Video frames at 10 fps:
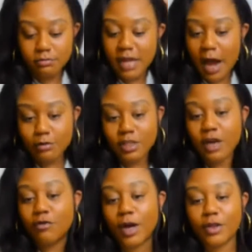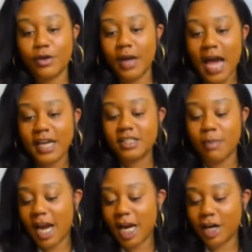doubts if whether or not it's
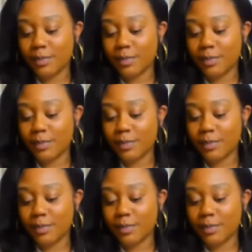my hair,